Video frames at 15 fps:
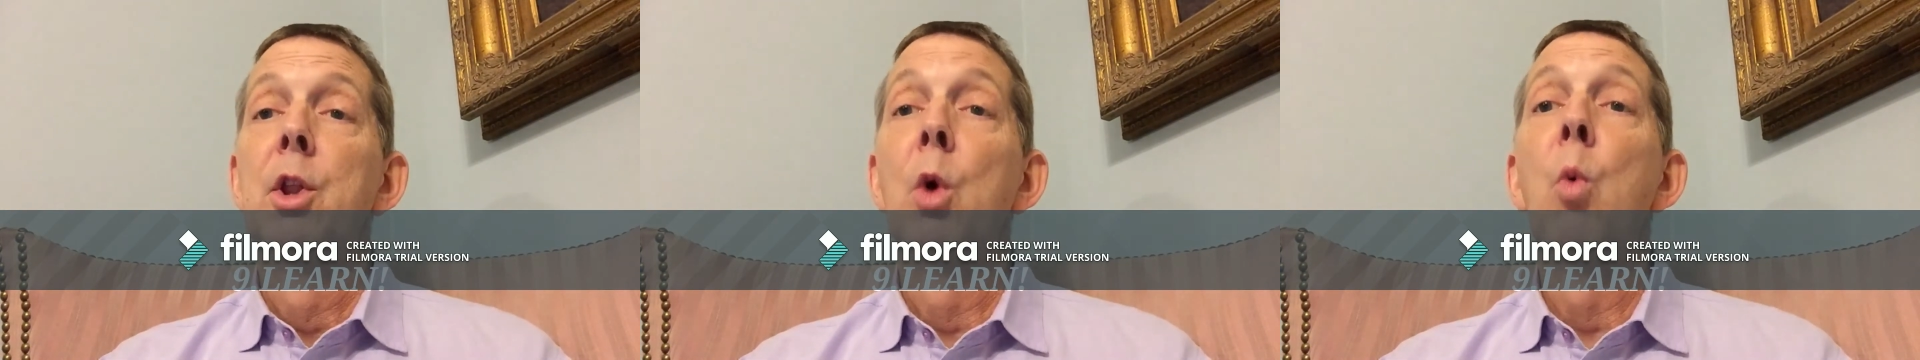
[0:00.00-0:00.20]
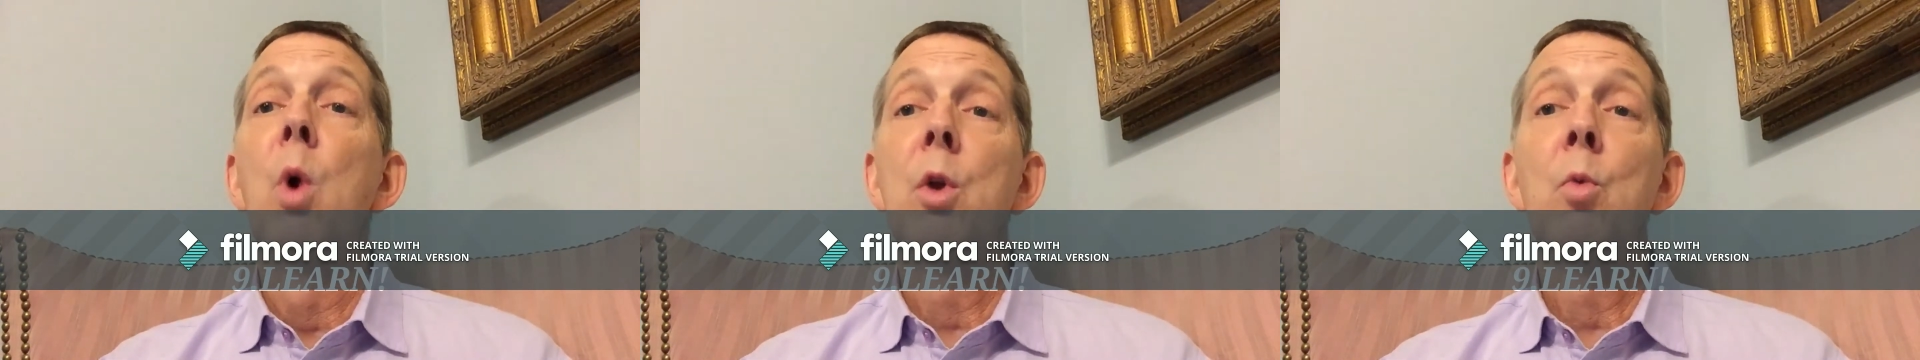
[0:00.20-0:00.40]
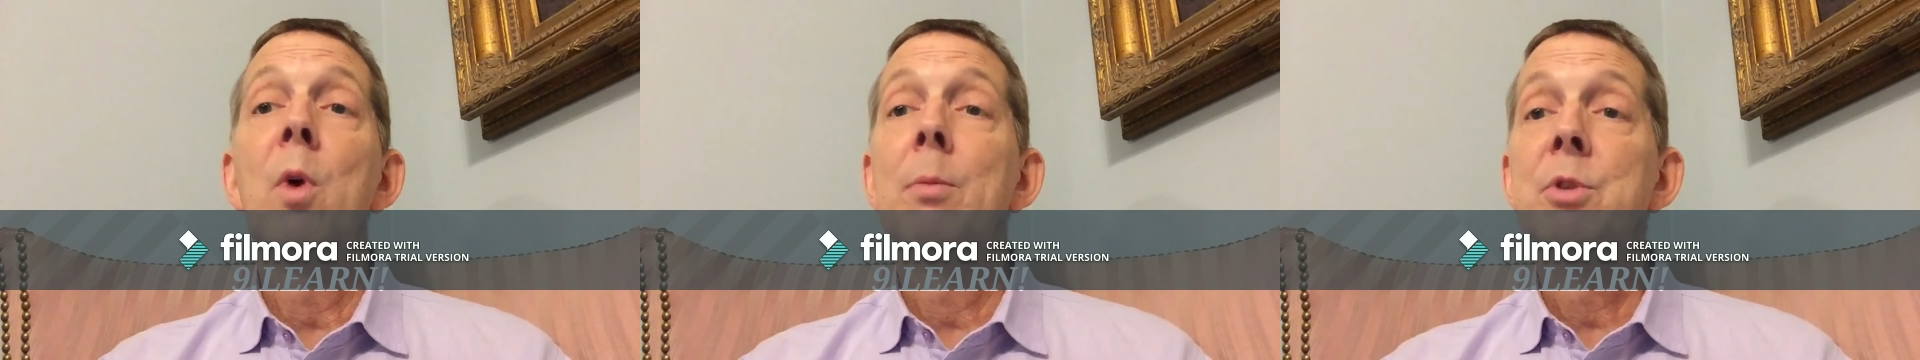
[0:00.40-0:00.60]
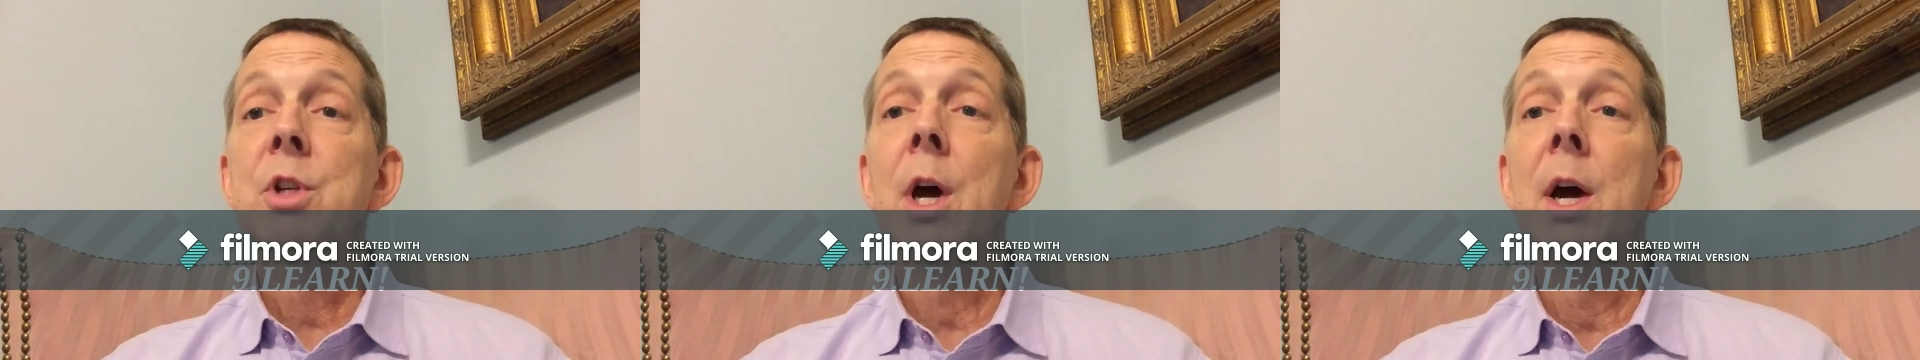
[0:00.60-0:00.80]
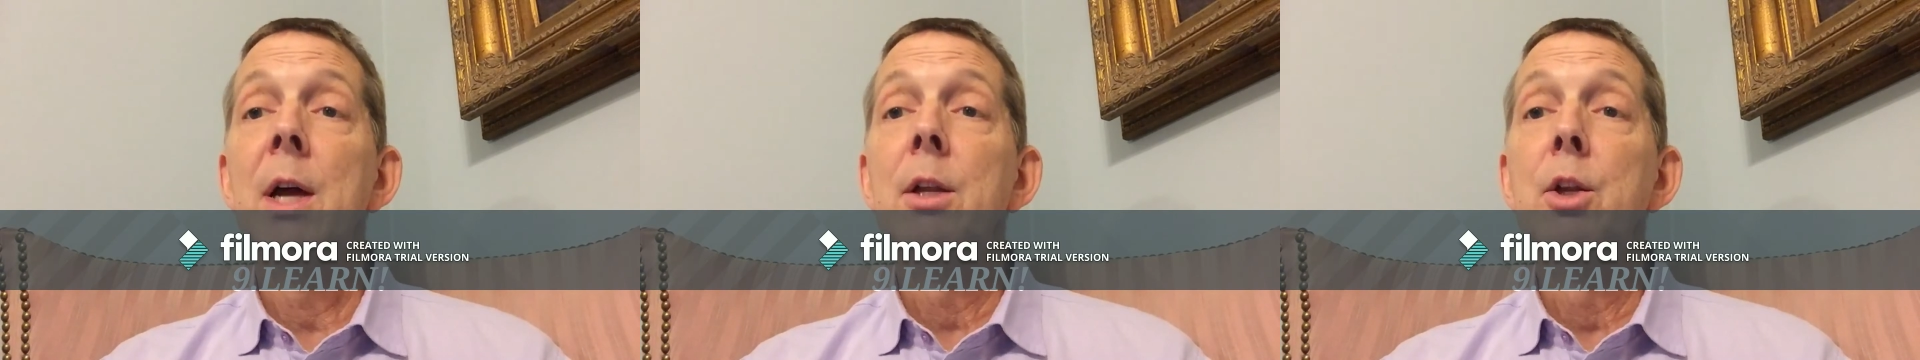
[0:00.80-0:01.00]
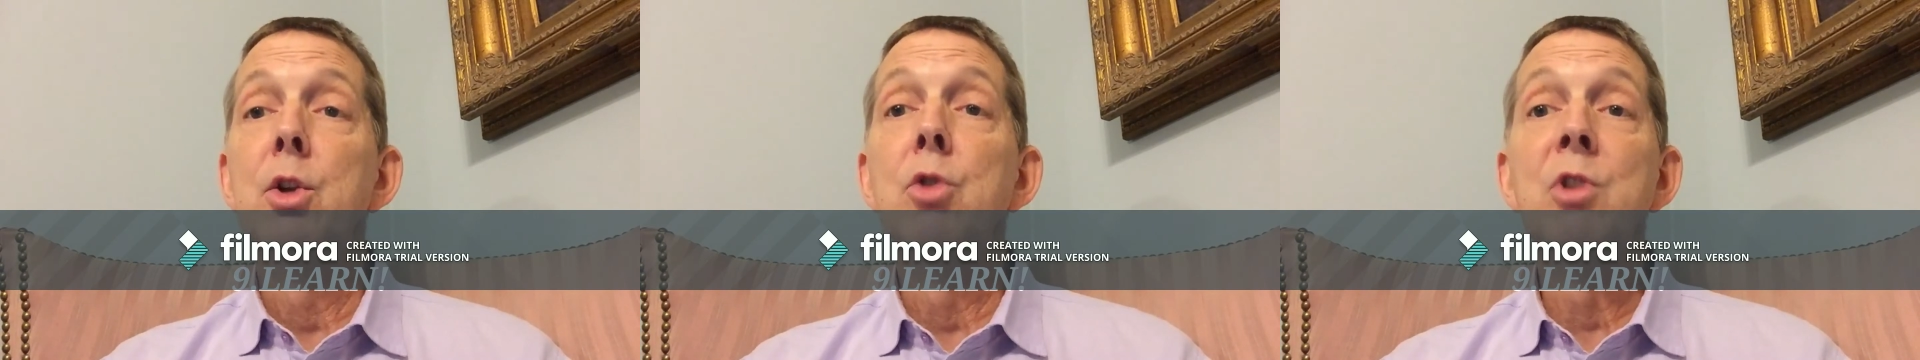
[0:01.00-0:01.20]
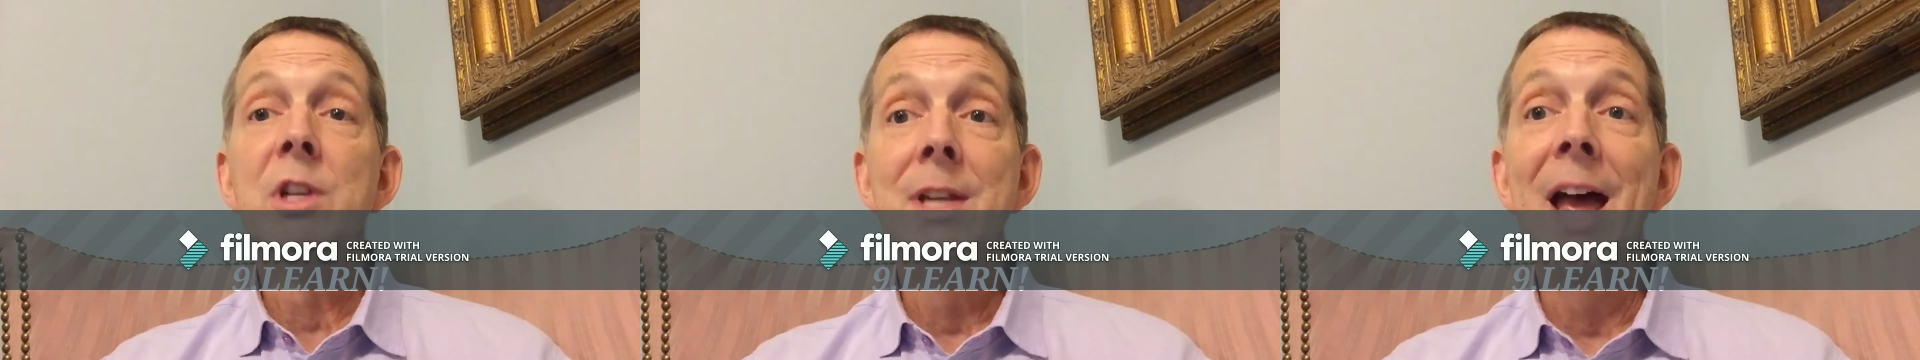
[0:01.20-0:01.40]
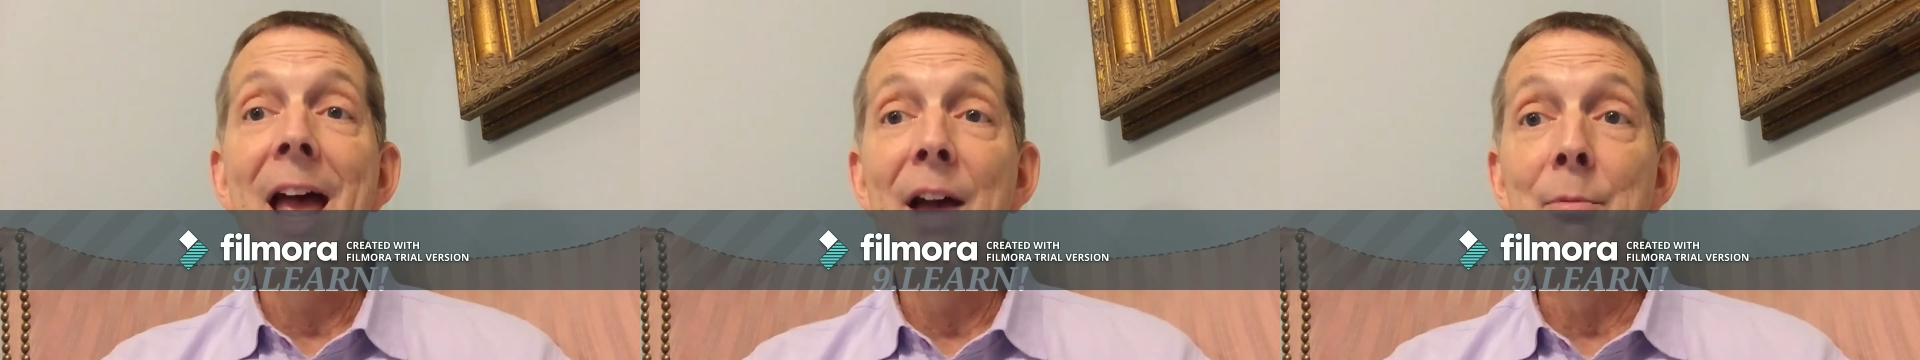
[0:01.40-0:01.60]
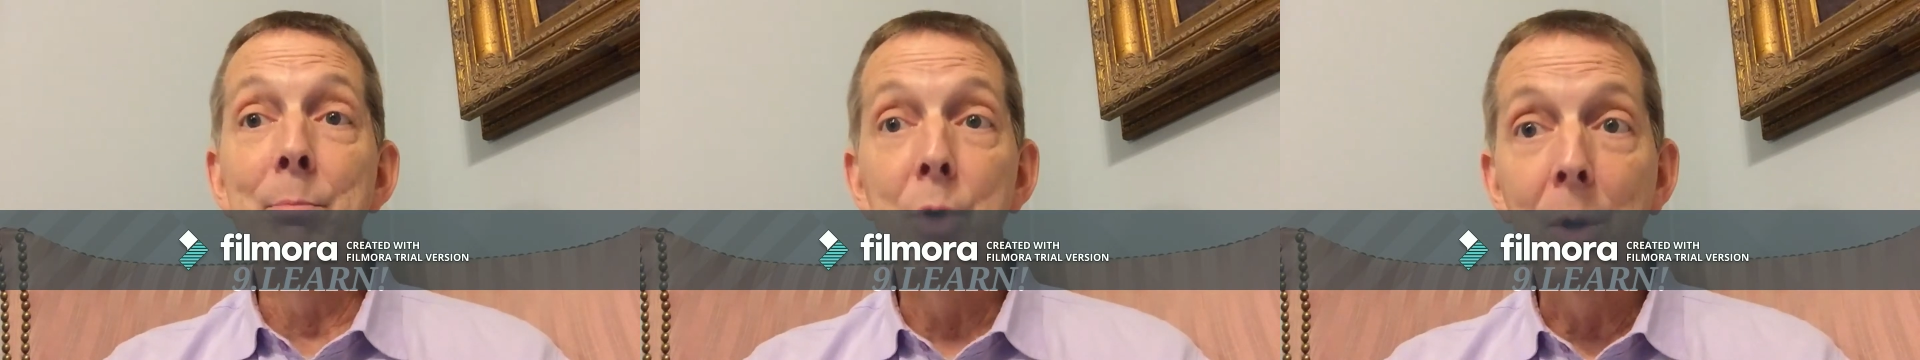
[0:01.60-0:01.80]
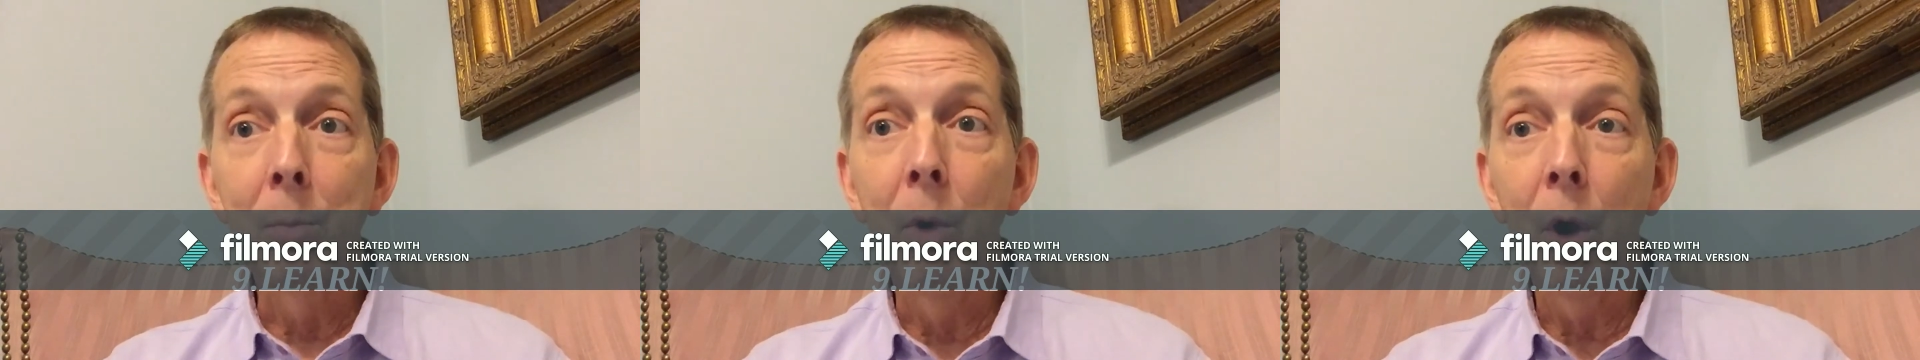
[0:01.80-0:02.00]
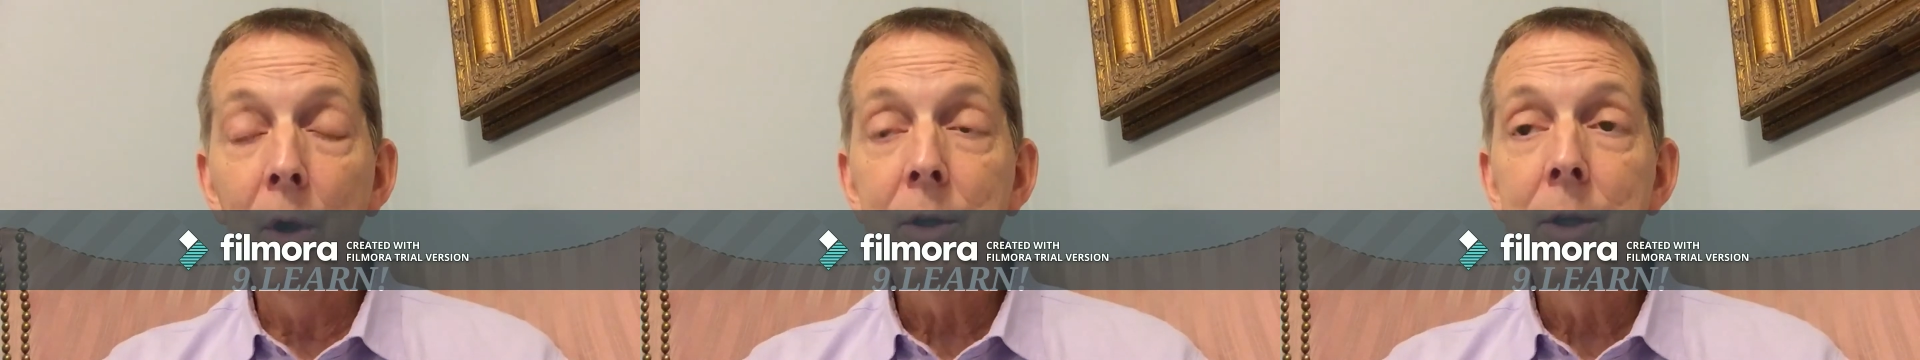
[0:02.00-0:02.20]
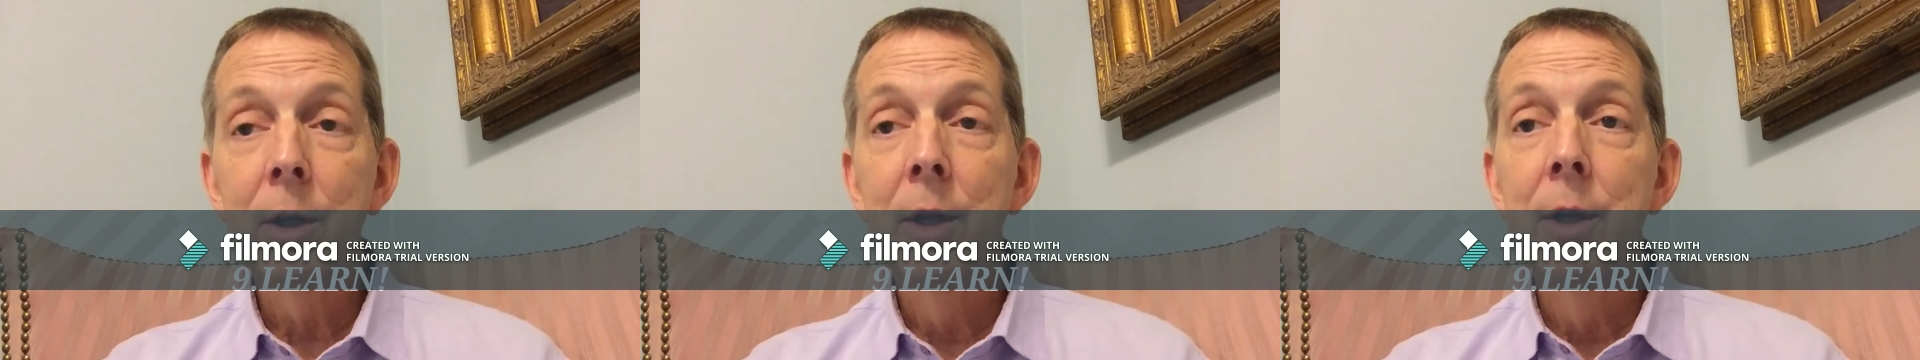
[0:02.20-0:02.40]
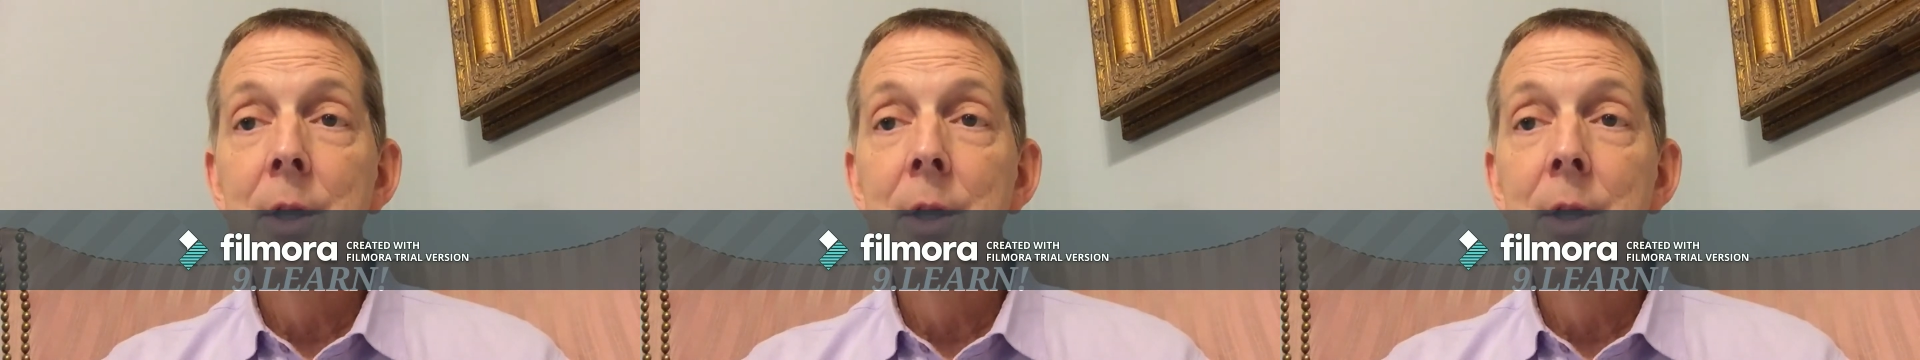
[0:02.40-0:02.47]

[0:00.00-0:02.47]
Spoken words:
The one website you need to have bookmarked